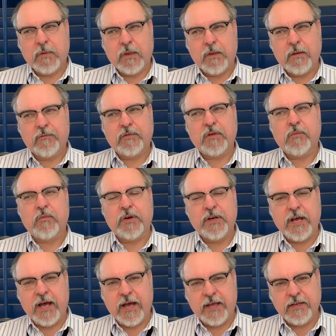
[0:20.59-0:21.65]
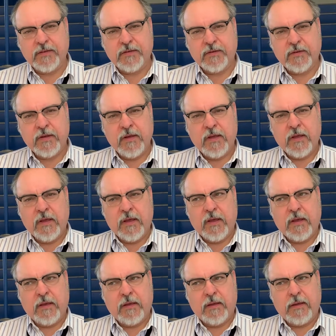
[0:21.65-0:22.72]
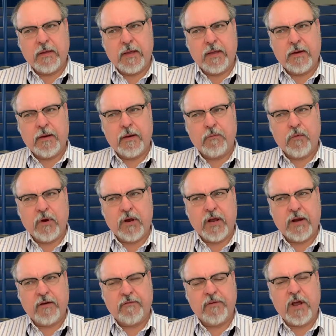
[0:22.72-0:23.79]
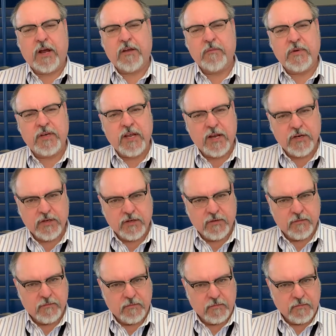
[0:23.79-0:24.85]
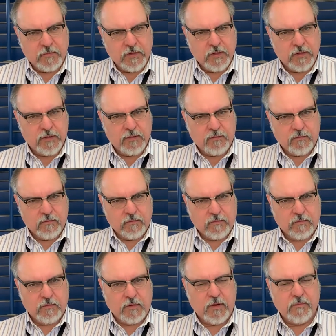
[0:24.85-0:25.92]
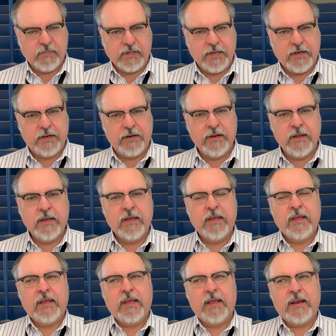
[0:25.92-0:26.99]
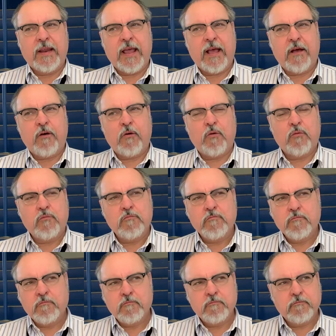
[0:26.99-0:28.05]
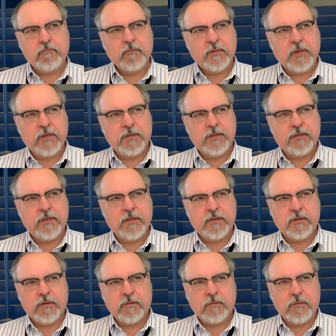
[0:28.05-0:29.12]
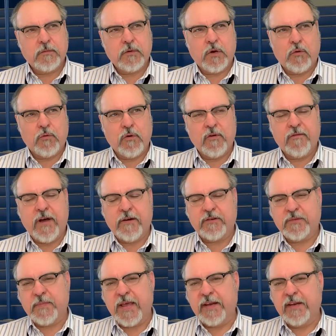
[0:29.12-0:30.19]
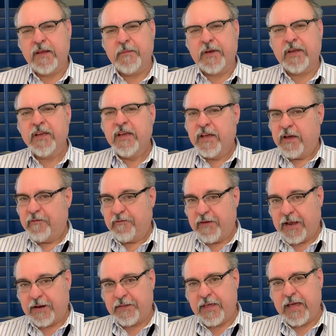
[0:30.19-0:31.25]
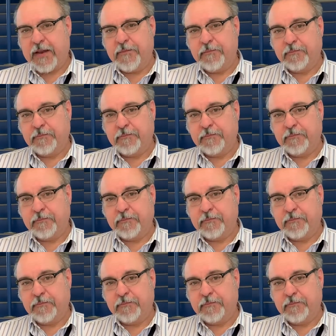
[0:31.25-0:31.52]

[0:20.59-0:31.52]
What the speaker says: if someone dies and what kind of documentation is completed, and how does this coronavirus pandemic affect that.